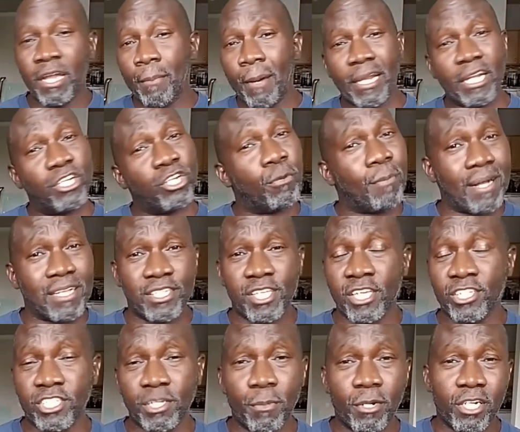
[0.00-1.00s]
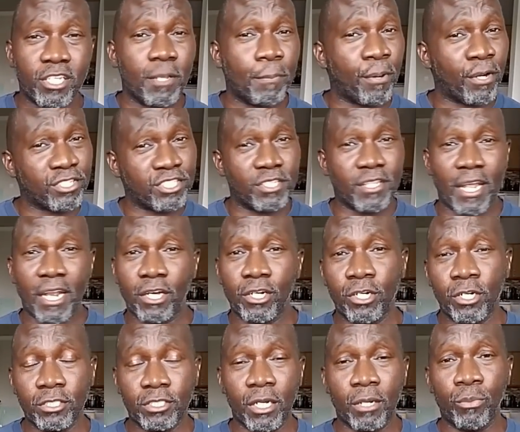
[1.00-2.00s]
and everybody know my testimony, the person
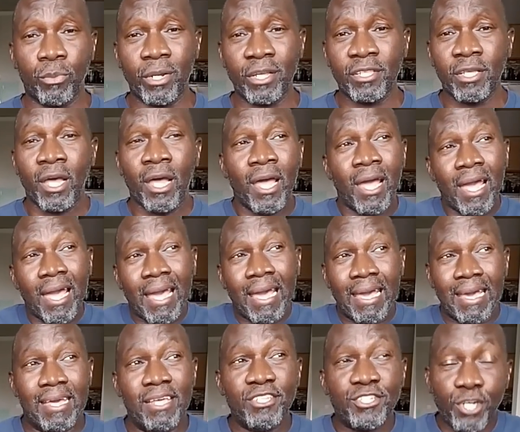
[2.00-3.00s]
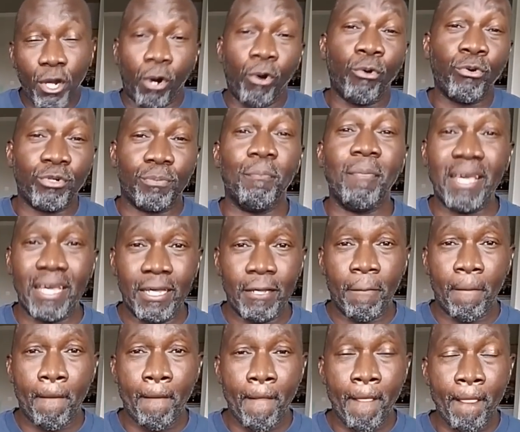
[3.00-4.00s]
that I hooked up with, he told
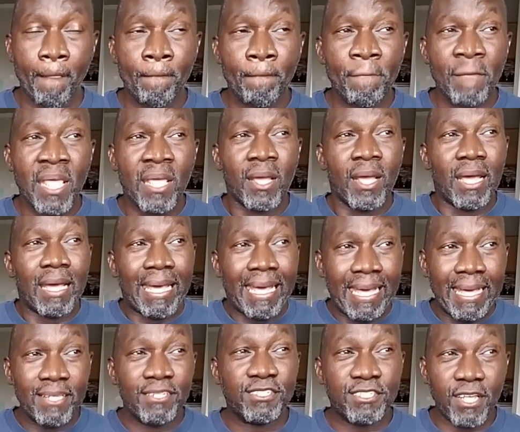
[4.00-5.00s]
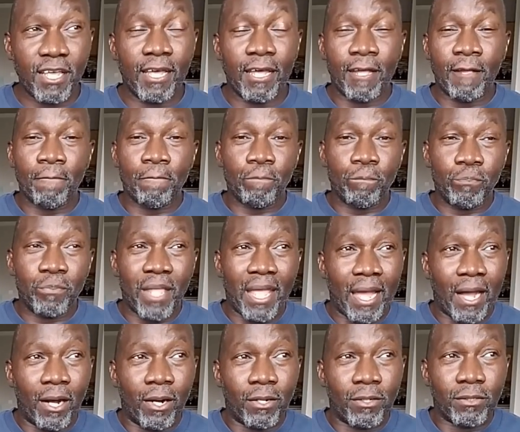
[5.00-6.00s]
me, he said,
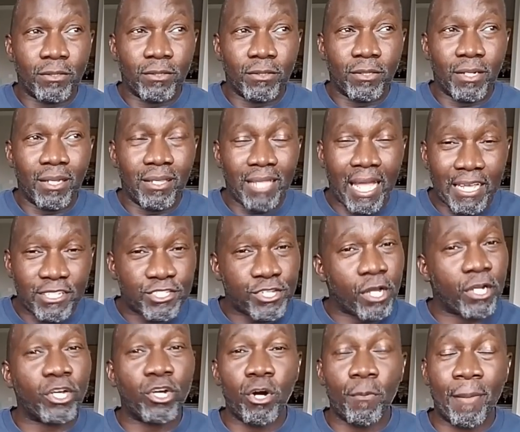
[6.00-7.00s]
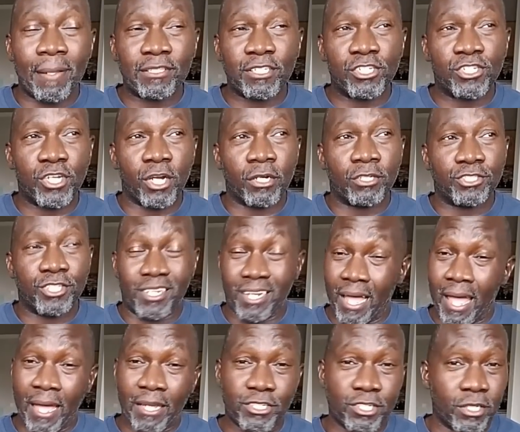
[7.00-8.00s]
now, now I started going back to
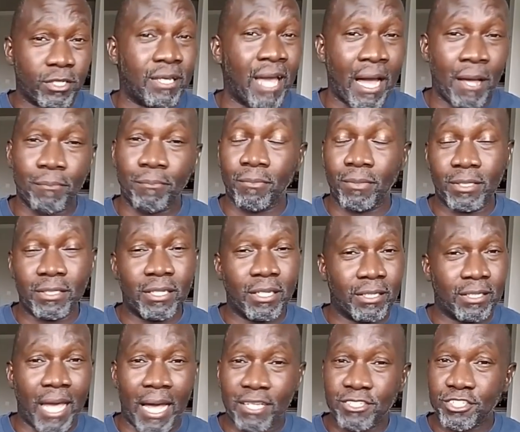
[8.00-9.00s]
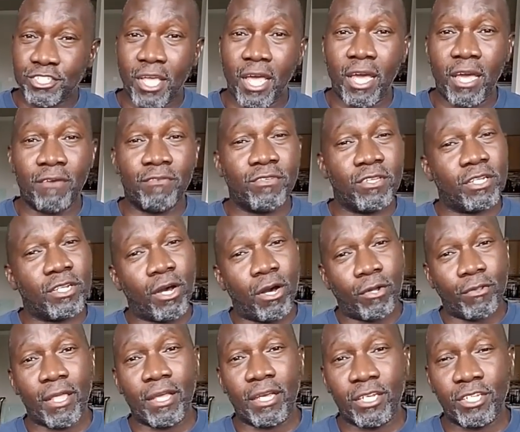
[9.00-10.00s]
church and I actually got, got saved
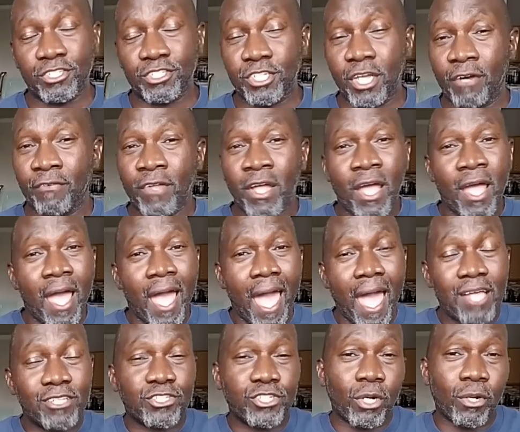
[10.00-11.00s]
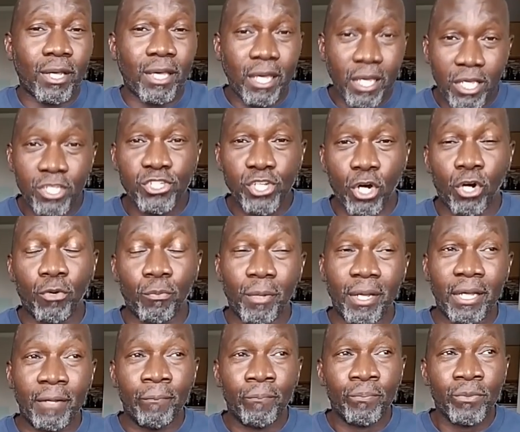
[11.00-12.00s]
and all that good stuff. And so he
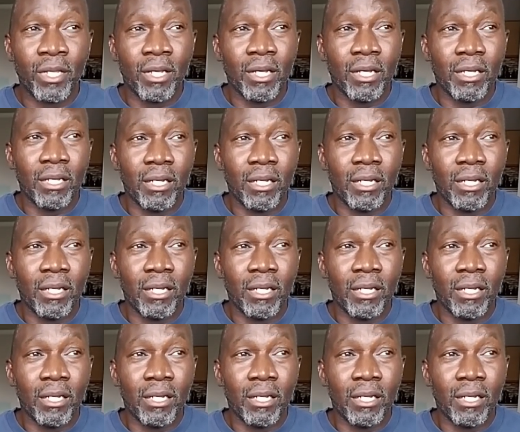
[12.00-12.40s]
told me,